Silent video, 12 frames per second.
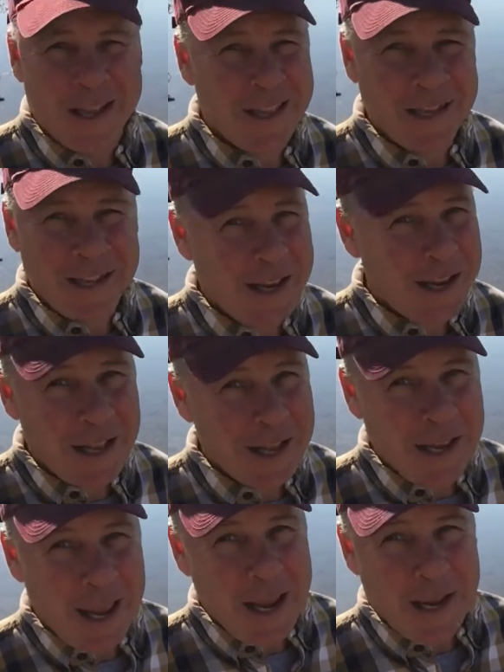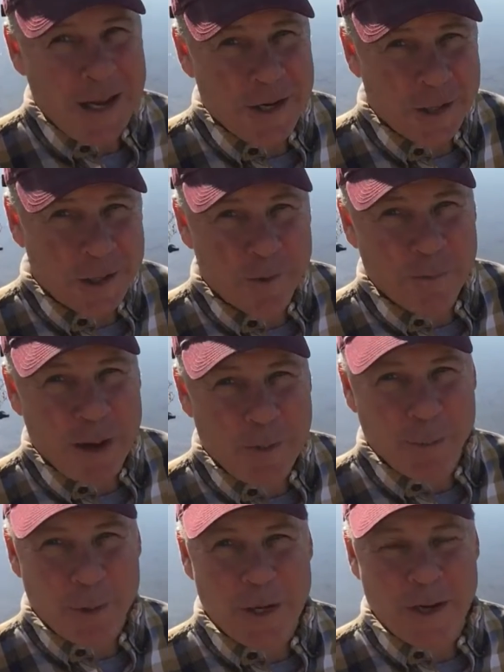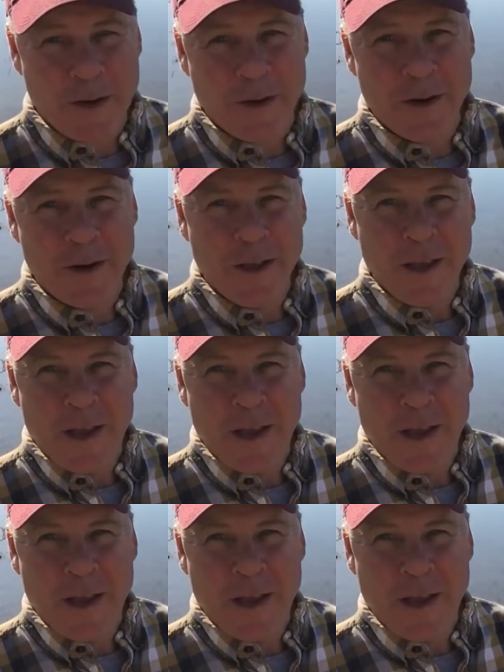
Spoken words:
I think they get like 8 inches of rain per year.